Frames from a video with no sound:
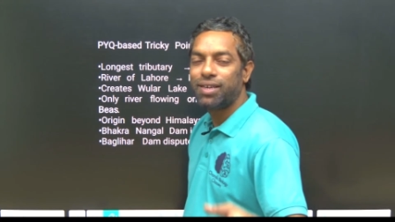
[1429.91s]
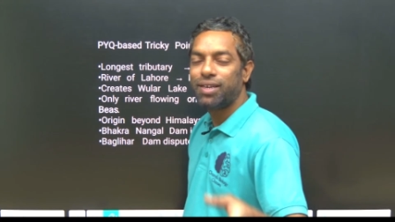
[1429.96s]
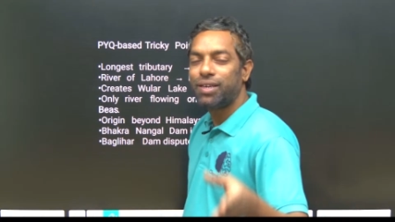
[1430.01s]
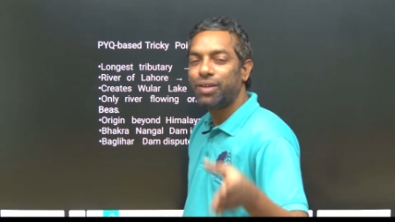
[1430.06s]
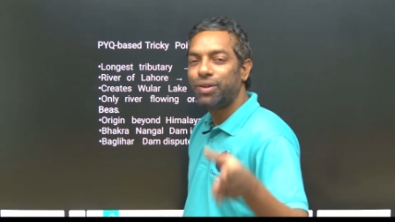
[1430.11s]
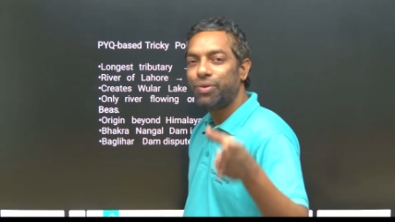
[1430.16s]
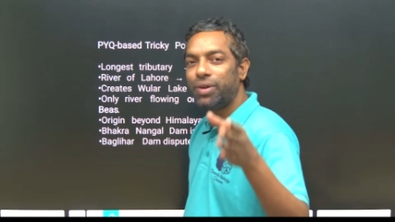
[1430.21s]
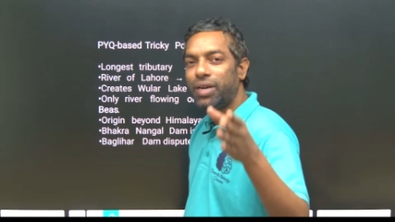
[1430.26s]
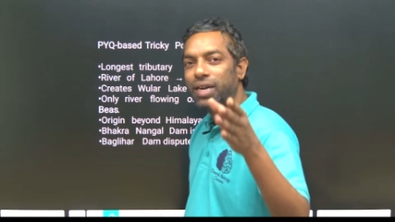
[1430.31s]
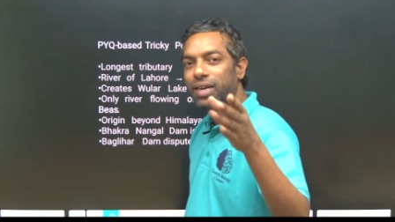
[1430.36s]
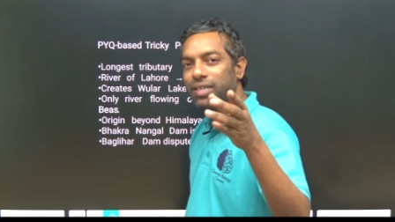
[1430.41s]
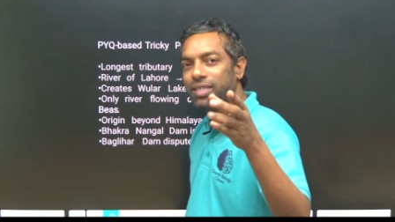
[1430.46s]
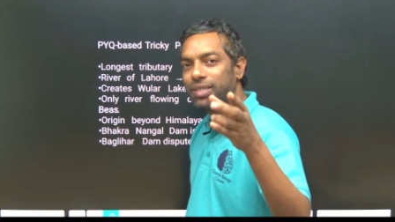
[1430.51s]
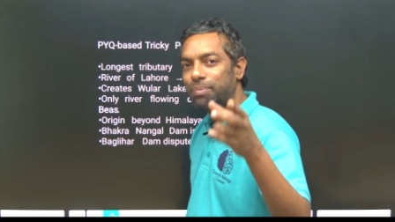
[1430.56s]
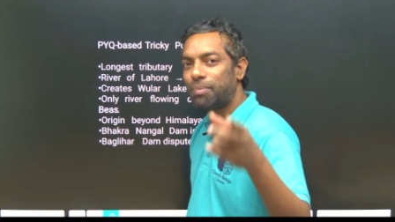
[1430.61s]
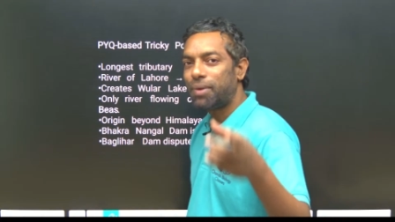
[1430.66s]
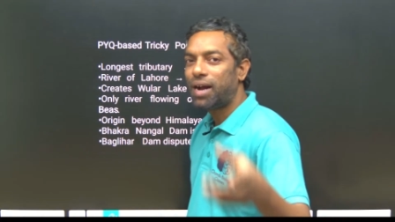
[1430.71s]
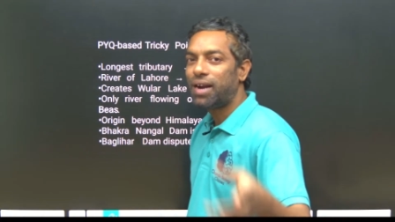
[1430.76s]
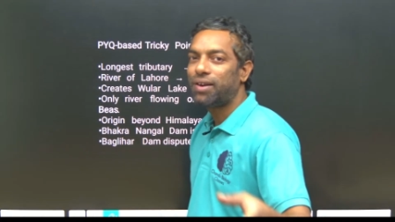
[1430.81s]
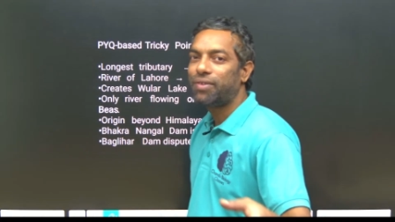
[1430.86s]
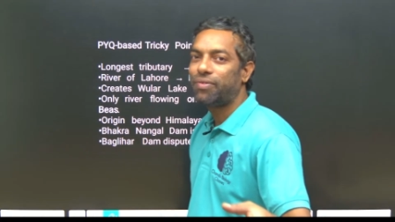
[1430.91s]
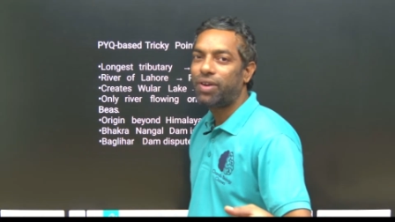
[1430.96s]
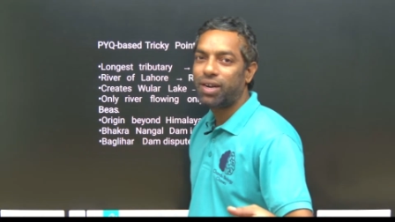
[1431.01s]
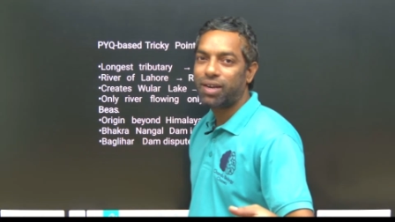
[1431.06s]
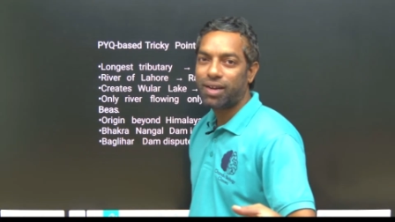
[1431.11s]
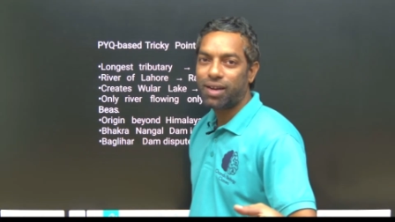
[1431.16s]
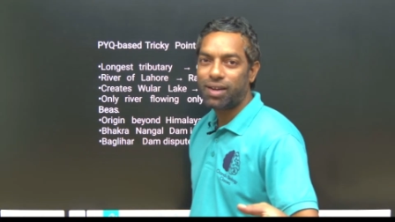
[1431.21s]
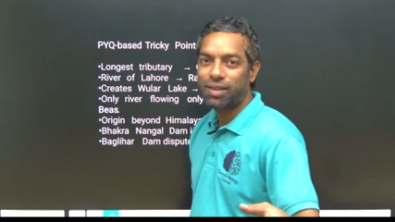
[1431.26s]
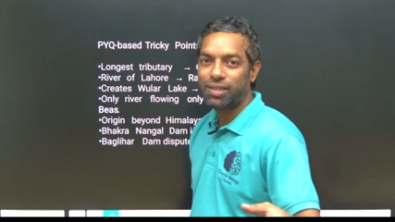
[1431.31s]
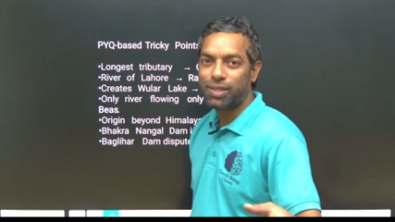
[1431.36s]
you need smart work
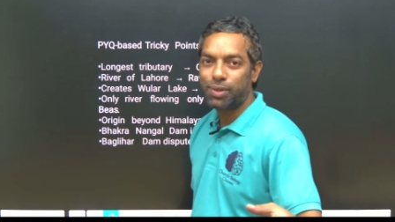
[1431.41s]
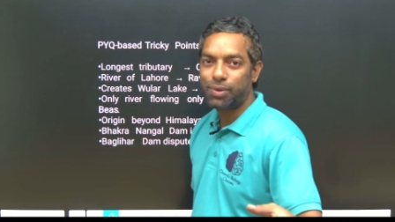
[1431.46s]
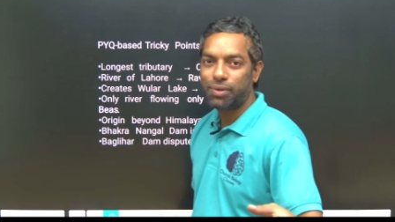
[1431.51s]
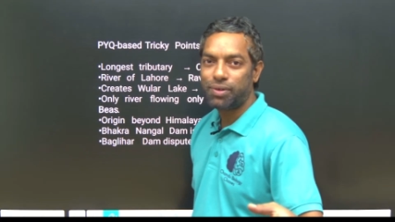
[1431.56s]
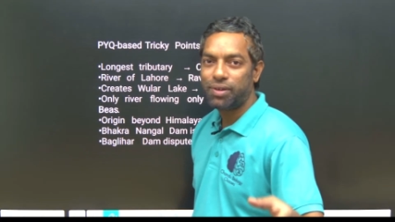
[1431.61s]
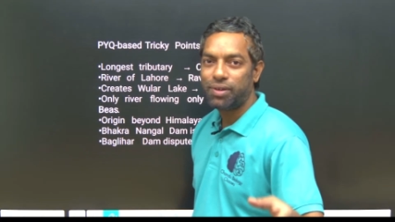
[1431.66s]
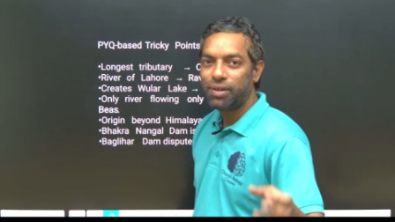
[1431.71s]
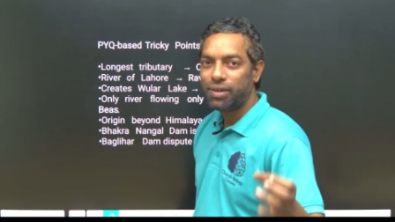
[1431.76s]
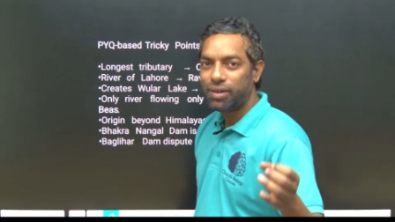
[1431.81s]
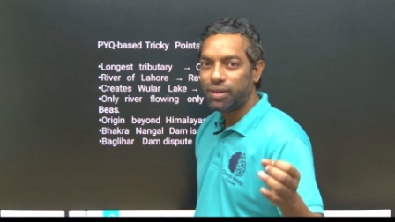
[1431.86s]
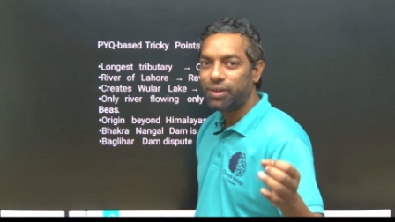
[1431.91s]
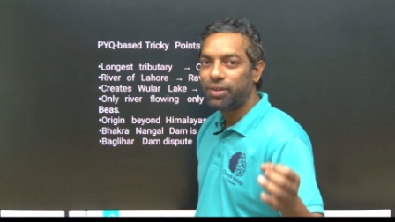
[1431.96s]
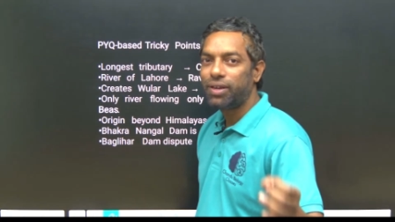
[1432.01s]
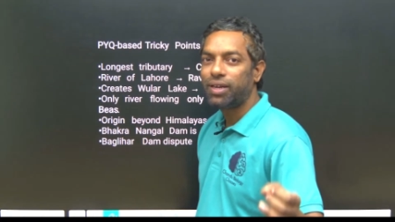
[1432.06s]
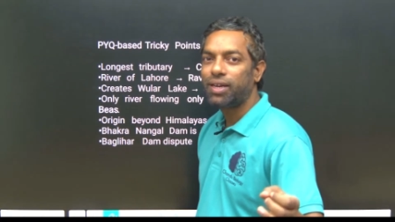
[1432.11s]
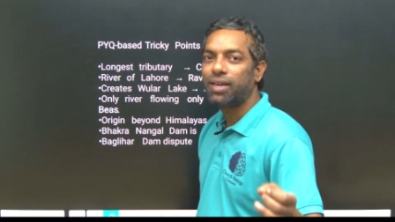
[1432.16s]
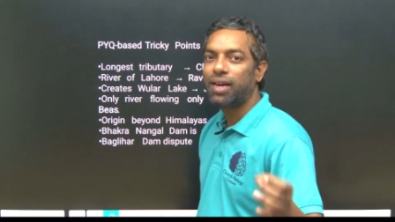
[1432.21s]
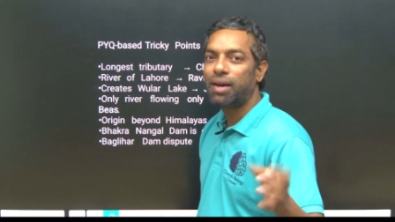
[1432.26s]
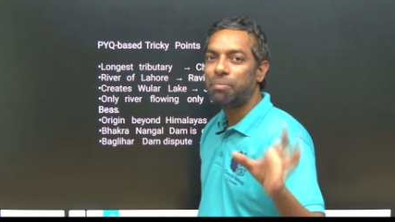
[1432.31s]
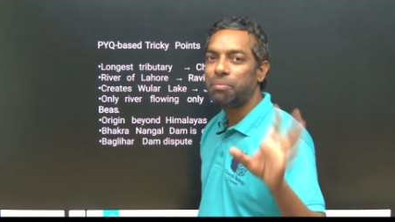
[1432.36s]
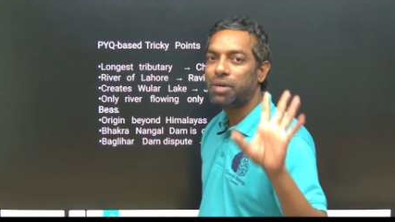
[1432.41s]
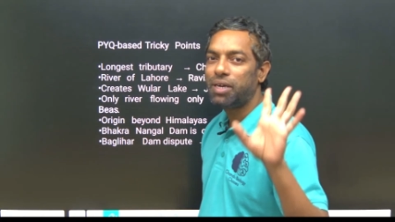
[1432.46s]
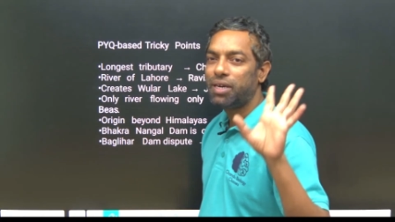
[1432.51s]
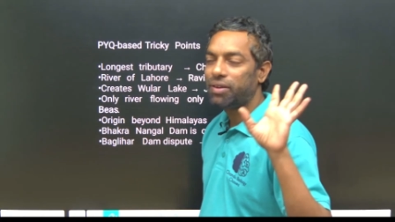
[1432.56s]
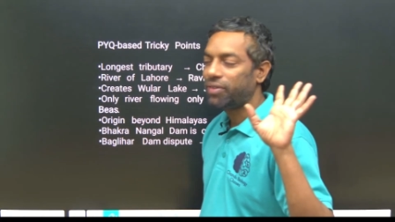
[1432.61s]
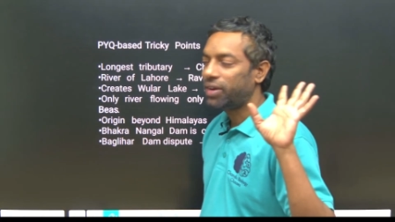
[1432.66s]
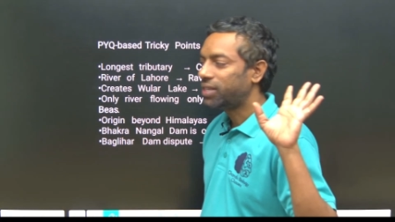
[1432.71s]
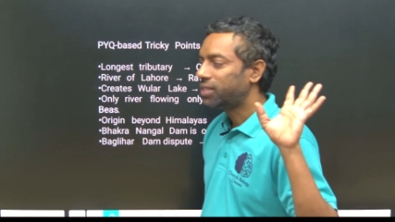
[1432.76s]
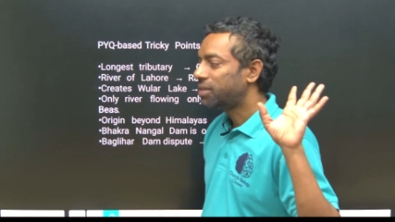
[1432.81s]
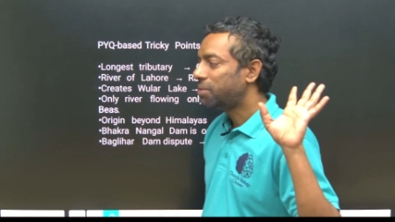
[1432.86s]
also during competitive
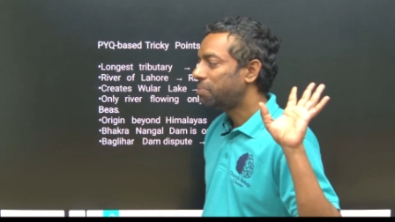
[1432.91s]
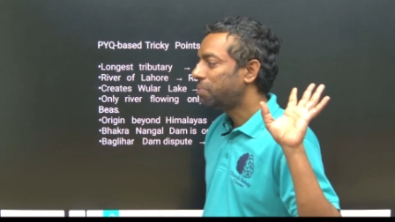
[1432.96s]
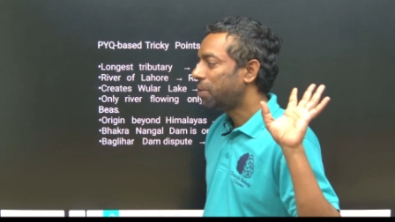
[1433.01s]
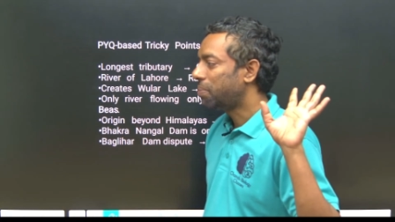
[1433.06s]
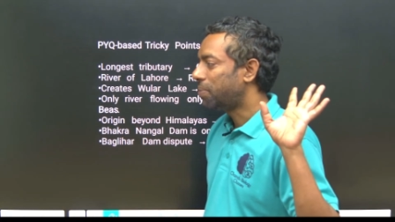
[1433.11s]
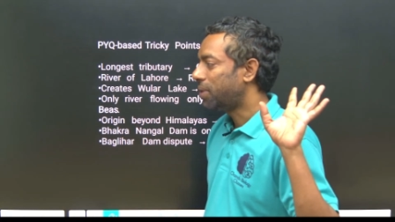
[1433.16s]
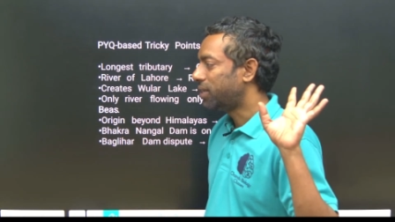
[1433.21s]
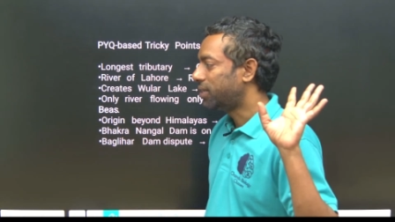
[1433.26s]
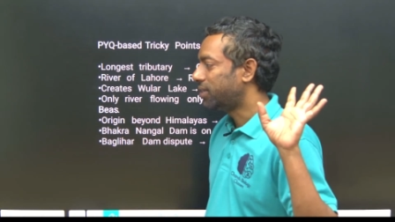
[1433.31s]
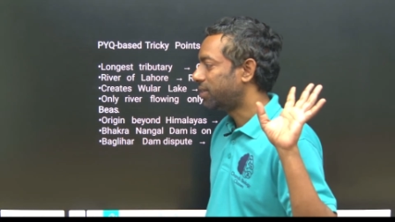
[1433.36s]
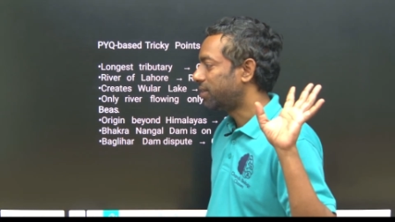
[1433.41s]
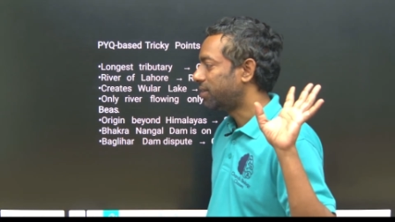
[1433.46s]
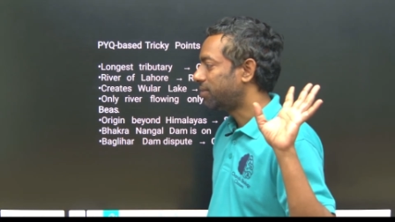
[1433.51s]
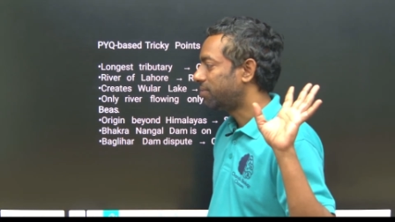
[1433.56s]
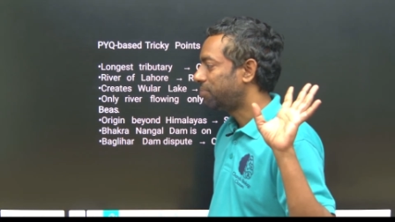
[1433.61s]
exam preparation.